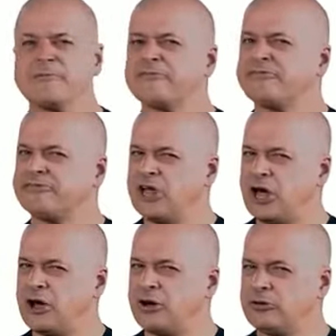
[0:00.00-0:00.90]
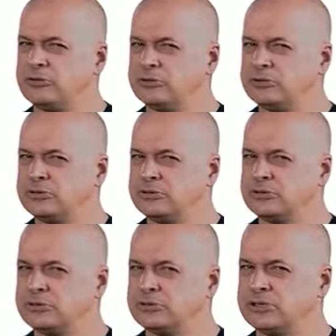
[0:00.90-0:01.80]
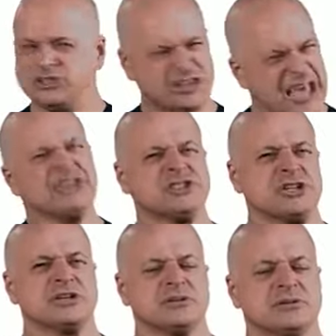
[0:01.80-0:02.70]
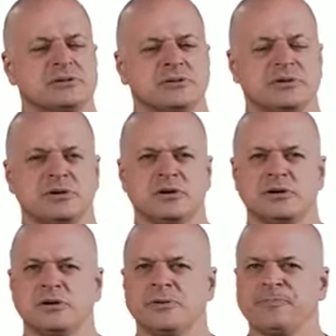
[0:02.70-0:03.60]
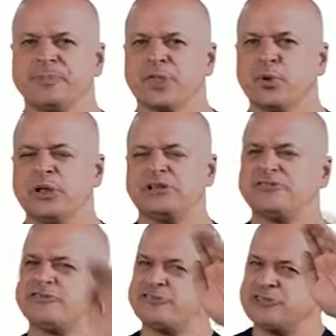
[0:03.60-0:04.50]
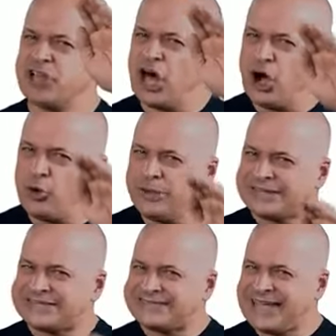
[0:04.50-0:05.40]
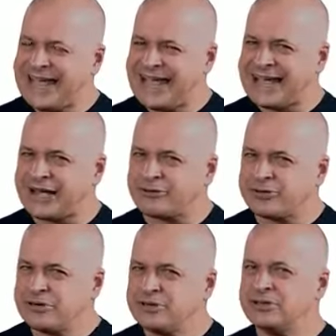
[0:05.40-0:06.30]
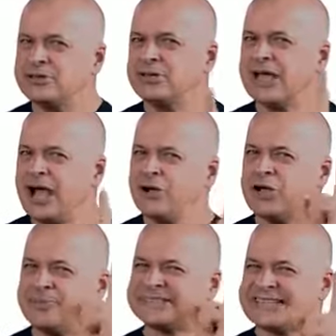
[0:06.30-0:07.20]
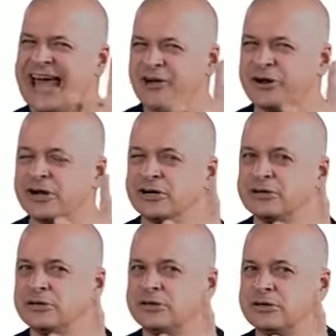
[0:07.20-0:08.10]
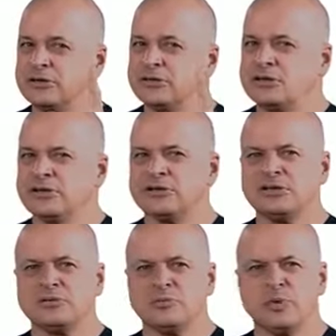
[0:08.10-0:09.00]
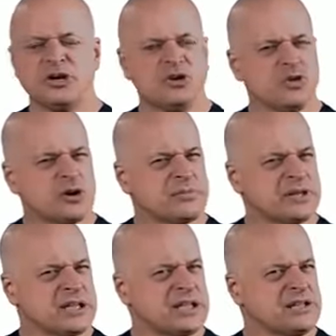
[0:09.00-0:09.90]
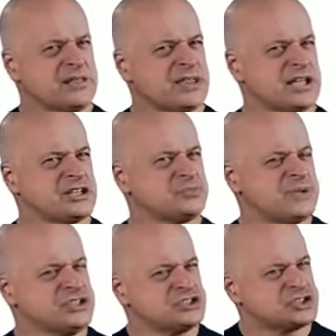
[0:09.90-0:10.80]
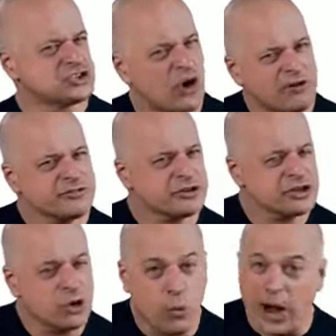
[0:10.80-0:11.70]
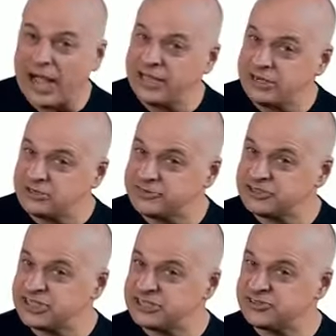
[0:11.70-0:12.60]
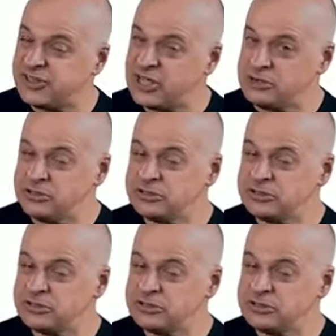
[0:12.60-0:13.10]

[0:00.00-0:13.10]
Flow is lesser. Well, if flow is down, how come it's louder? Wouldn't normally things be softer and quieter if there's less flow?